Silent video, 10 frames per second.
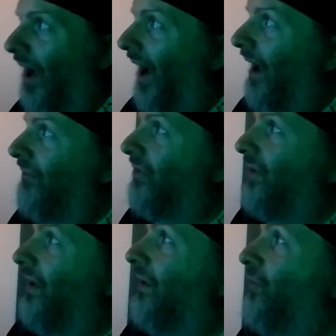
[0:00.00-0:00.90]
I have to
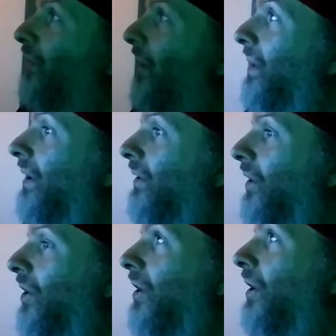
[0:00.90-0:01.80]
say the drumming
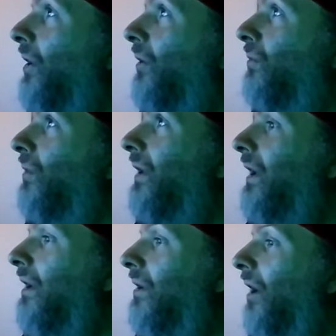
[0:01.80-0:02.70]
here
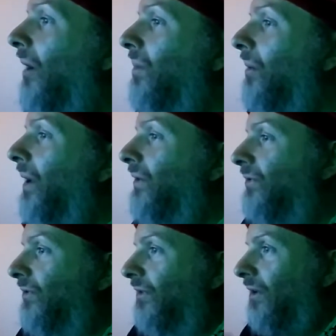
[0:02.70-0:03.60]
really
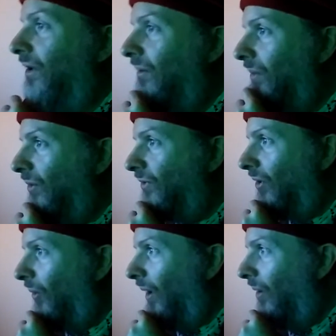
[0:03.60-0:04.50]
complements the music
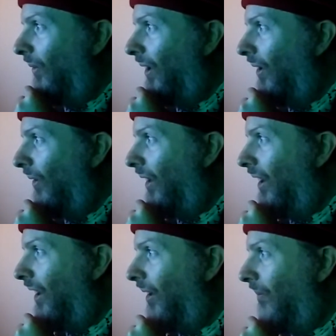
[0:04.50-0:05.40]
quite well,
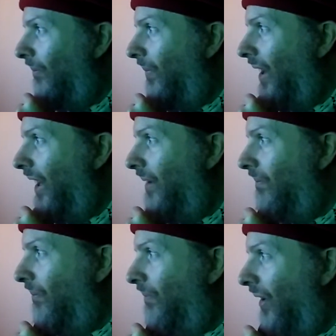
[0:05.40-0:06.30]
by
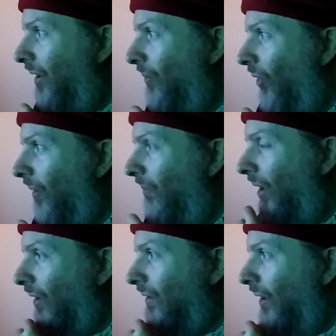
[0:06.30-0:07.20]
Barriemore
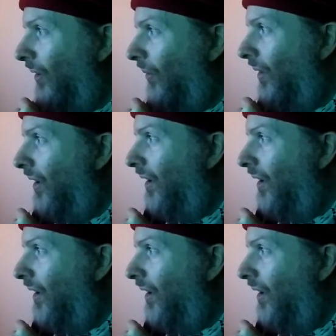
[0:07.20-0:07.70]
Barlow.